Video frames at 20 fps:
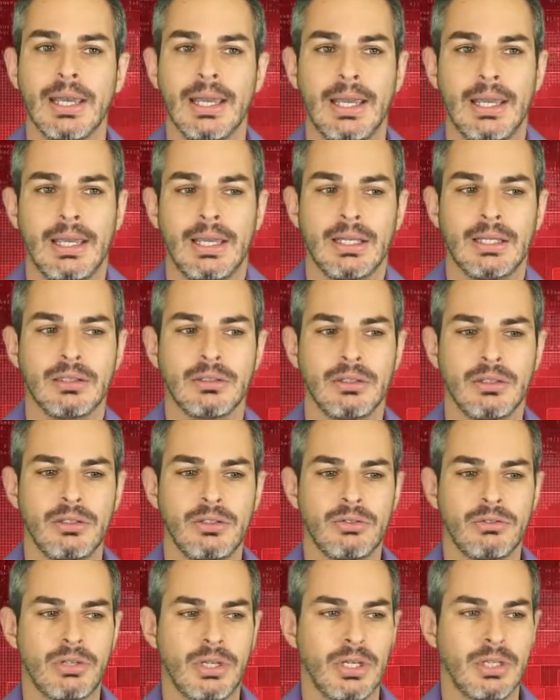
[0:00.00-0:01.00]
and
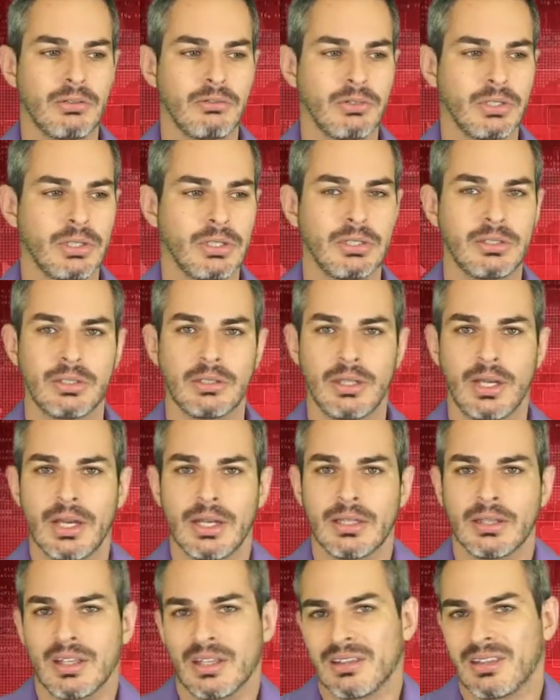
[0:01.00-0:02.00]
you can't really
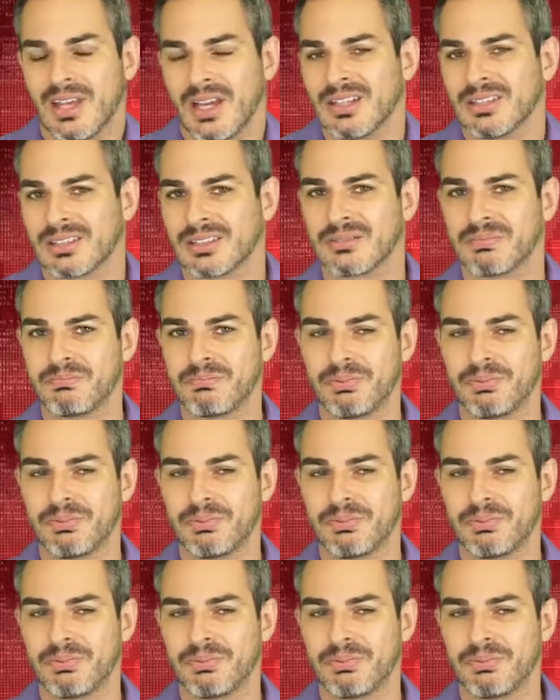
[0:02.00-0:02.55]
deny that that's